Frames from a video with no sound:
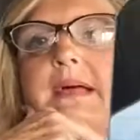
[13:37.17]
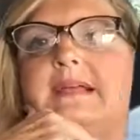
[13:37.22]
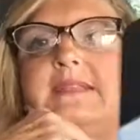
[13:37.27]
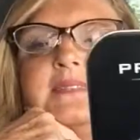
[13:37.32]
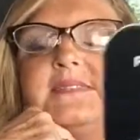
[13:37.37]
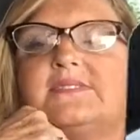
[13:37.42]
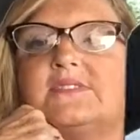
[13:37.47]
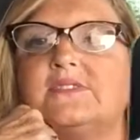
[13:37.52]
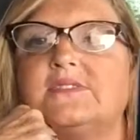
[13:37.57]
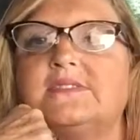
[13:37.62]

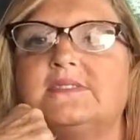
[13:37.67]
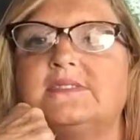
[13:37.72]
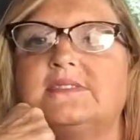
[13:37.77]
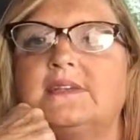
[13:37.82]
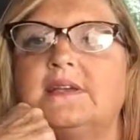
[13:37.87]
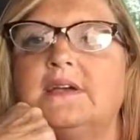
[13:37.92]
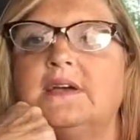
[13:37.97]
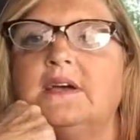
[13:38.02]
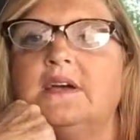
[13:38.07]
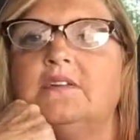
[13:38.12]

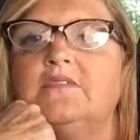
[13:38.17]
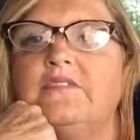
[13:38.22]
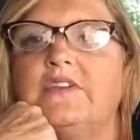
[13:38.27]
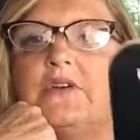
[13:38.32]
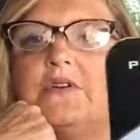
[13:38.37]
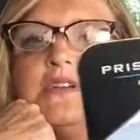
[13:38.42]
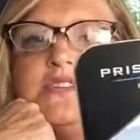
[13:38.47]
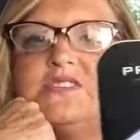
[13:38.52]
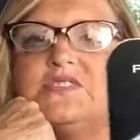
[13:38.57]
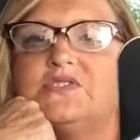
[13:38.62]
pencils
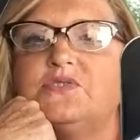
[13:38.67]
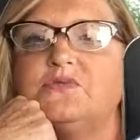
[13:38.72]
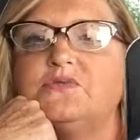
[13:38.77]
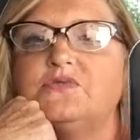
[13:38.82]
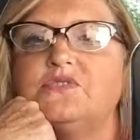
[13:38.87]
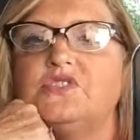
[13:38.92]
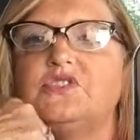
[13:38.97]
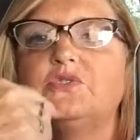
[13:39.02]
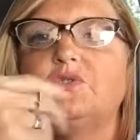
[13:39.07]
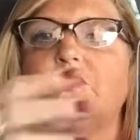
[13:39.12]
very
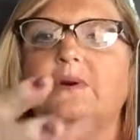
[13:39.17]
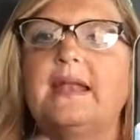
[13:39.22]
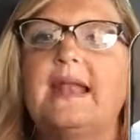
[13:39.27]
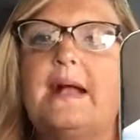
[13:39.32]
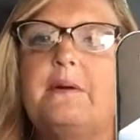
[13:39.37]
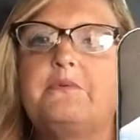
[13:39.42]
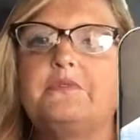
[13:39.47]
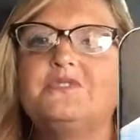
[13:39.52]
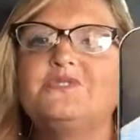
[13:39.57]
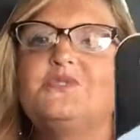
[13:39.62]
soon too, and
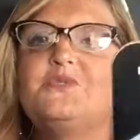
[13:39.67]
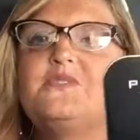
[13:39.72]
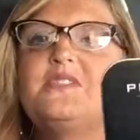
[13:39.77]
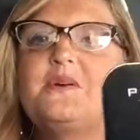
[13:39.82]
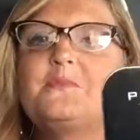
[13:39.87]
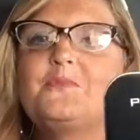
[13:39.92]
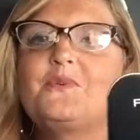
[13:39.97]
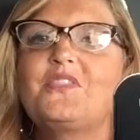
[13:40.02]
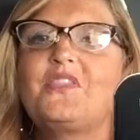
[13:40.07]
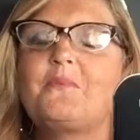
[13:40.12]
I will do
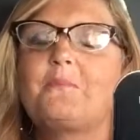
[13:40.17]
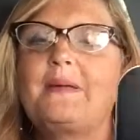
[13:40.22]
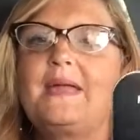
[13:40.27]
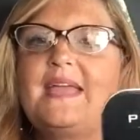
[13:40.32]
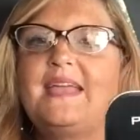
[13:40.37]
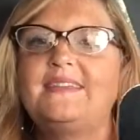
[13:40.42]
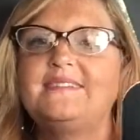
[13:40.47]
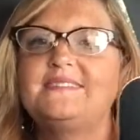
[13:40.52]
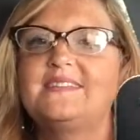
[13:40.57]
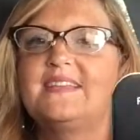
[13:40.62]
them with a
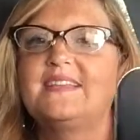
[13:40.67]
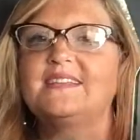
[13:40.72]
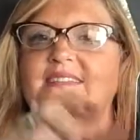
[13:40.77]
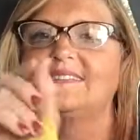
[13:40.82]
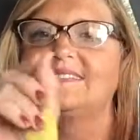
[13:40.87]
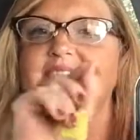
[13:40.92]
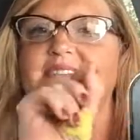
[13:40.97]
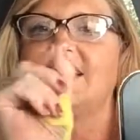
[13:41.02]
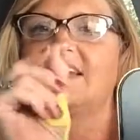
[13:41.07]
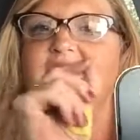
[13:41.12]
painting
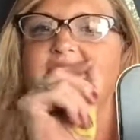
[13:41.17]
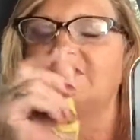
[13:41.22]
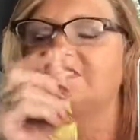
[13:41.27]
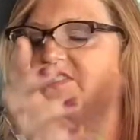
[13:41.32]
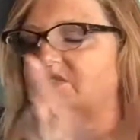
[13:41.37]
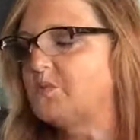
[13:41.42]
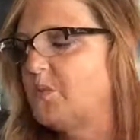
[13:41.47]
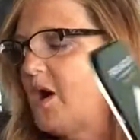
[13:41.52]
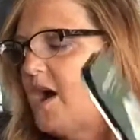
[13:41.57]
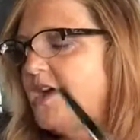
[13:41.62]
instead of a
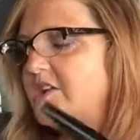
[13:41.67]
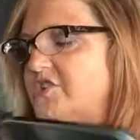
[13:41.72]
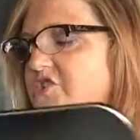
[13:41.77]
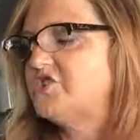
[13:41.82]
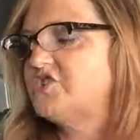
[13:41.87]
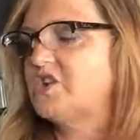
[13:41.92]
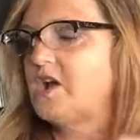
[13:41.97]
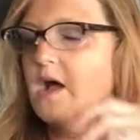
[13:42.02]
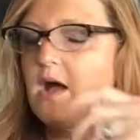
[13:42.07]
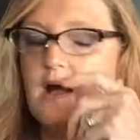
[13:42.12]

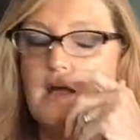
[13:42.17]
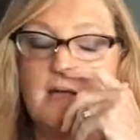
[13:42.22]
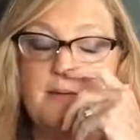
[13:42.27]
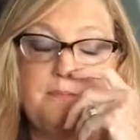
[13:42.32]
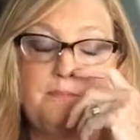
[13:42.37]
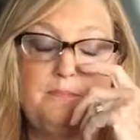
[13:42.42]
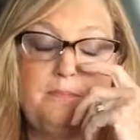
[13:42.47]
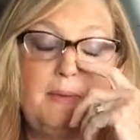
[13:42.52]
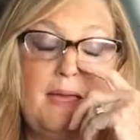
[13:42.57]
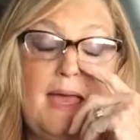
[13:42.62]
swatch uh,
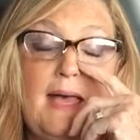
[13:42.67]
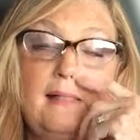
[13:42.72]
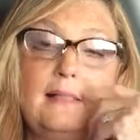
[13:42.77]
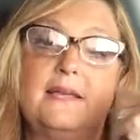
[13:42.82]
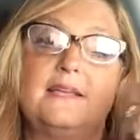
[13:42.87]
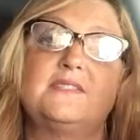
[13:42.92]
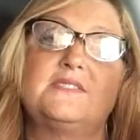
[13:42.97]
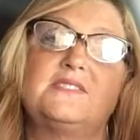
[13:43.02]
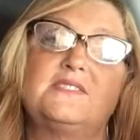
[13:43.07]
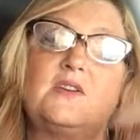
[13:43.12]

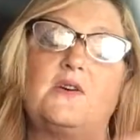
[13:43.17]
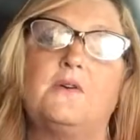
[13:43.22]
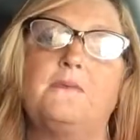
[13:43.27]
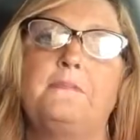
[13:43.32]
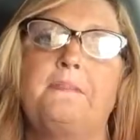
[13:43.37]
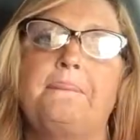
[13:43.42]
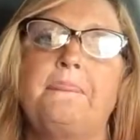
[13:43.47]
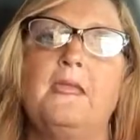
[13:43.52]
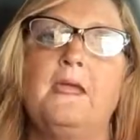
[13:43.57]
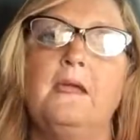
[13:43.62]
palette, so,
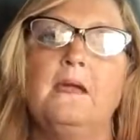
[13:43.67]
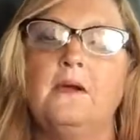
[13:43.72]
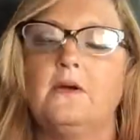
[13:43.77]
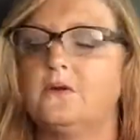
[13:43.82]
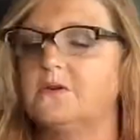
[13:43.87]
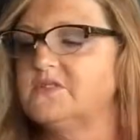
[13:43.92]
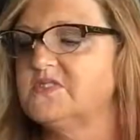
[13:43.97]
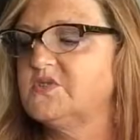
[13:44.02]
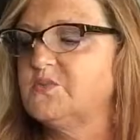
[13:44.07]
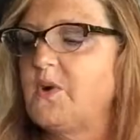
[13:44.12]

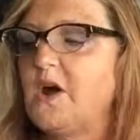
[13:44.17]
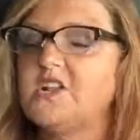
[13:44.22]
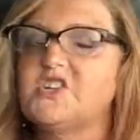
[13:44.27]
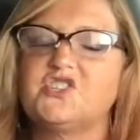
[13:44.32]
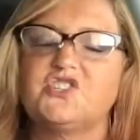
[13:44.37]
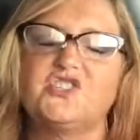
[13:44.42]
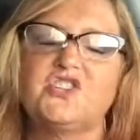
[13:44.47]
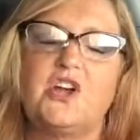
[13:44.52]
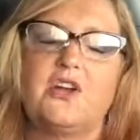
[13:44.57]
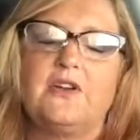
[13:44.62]
or
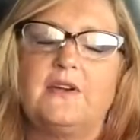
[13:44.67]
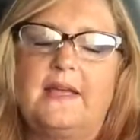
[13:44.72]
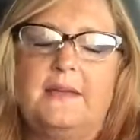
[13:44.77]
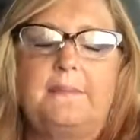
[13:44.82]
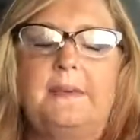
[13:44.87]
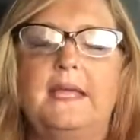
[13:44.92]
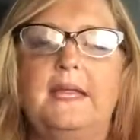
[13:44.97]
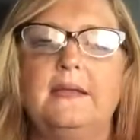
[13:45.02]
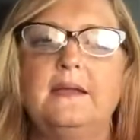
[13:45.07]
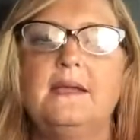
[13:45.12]
swatch chart, I
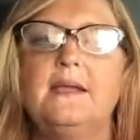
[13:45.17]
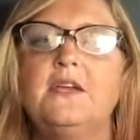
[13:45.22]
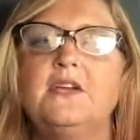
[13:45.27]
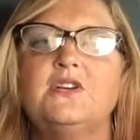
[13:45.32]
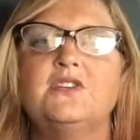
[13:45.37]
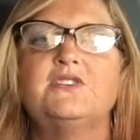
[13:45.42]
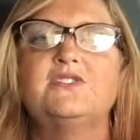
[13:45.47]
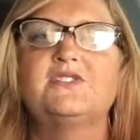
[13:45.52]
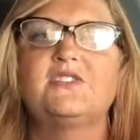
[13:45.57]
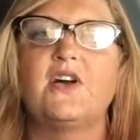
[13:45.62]
mean.
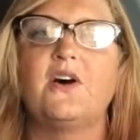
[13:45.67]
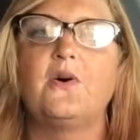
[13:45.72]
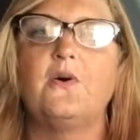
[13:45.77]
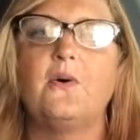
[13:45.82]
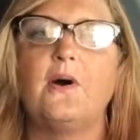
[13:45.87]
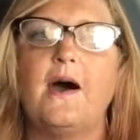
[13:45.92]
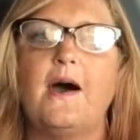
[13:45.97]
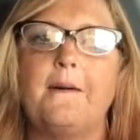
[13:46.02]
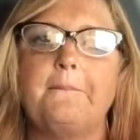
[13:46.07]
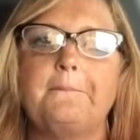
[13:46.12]

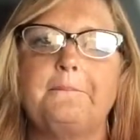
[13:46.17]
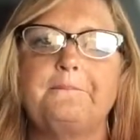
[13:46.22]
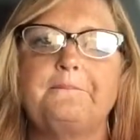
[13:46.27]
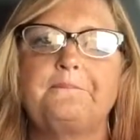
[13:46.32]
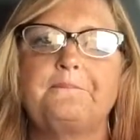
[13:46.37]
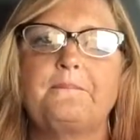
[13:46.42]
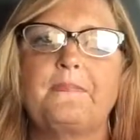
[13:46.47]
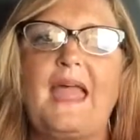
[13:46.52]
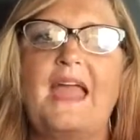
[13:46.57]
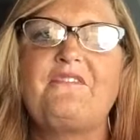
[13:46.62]
So um,
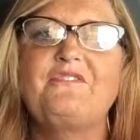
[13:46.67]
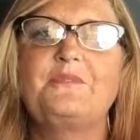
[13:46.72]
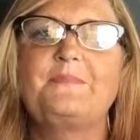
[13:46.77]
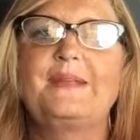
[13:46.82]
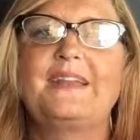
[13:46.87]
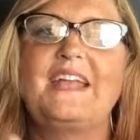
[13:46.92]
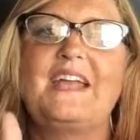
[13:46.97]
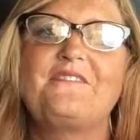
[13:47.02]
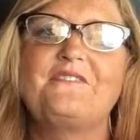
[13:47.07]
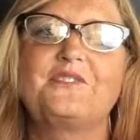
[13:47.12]

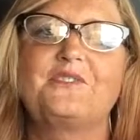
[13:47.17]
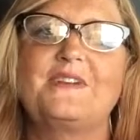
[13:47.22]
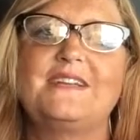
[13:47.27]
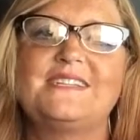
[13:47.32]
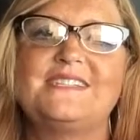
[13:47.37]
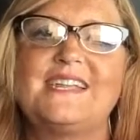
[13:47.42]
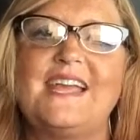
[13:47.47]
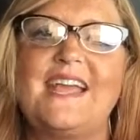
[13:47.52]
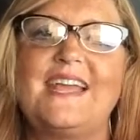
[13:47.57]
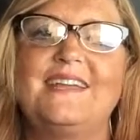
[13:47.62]
everybody have a
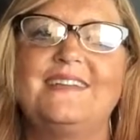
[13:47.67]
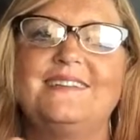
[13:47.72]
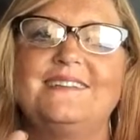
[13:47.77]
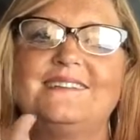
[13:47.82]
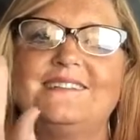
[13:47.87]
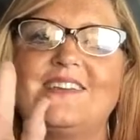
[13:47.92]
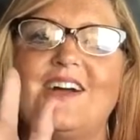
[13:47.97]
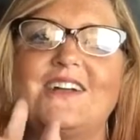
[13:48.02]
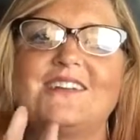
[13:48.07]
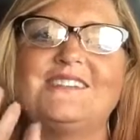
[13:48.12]
great day.
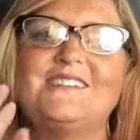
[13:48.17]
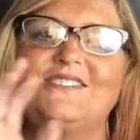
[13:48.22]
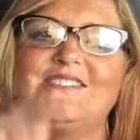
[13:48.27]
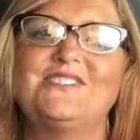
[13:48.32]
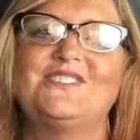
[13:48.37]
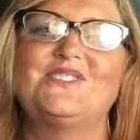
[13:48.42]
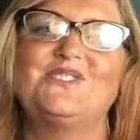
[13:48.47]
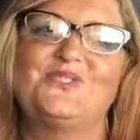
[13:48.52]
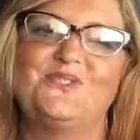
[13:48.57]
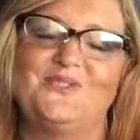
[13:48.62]
Talk to you
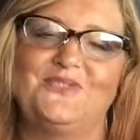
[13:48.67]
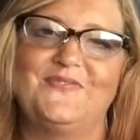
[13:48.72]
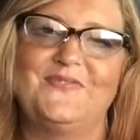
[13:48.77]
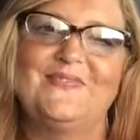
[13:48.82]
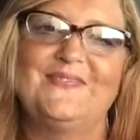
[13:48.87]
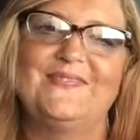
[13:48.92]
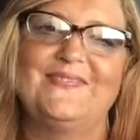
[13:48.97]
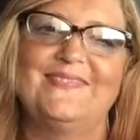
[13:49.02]
soon.